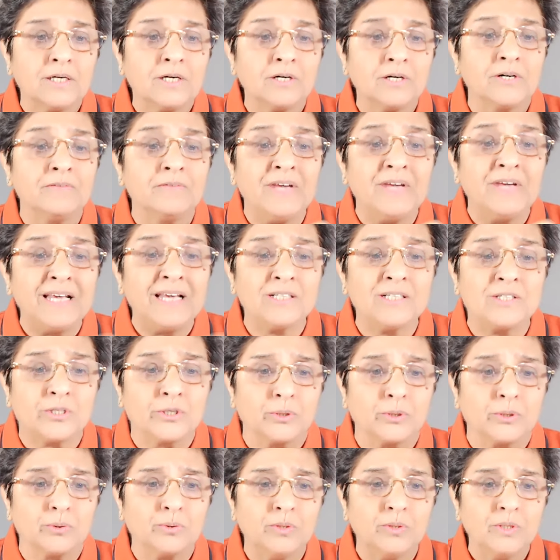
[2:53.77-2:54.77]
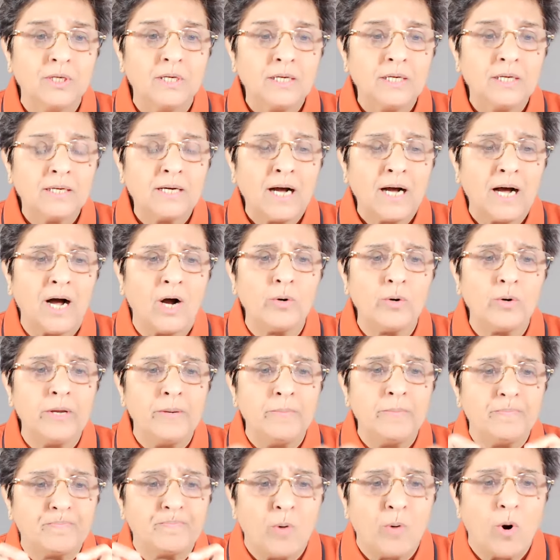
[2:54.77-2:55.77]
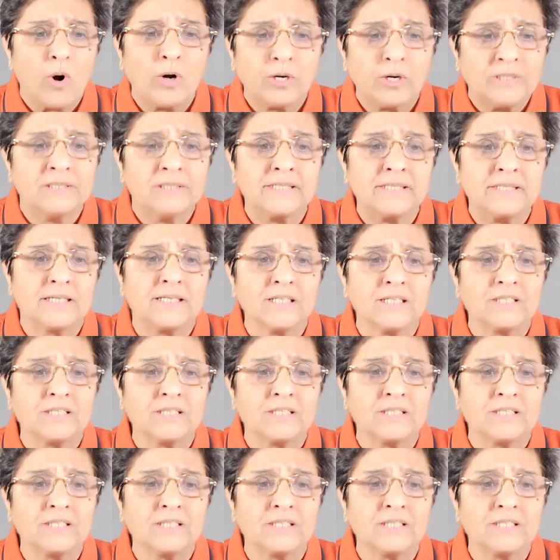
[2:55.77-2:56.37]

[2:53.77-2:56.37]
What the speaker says: reveal to you how important it